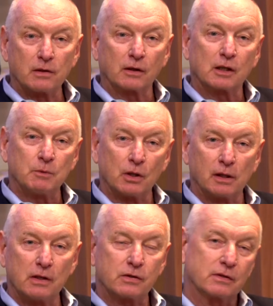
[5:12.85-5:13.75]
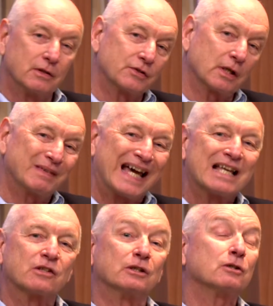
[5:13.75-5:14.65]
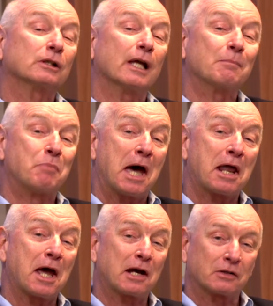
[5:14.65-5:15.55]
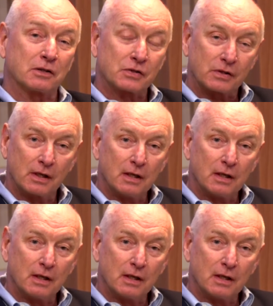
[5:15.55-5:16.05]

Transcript: in communities, and there are some guys that look like bad actors.